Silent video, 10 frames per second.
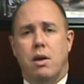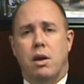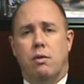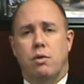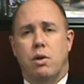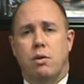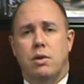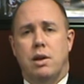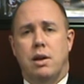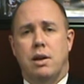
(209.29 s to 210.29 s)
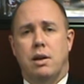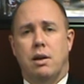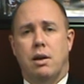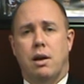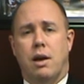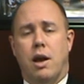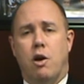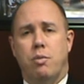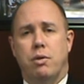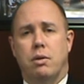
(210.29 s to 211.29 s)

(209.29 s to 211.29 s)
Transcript: If you need any help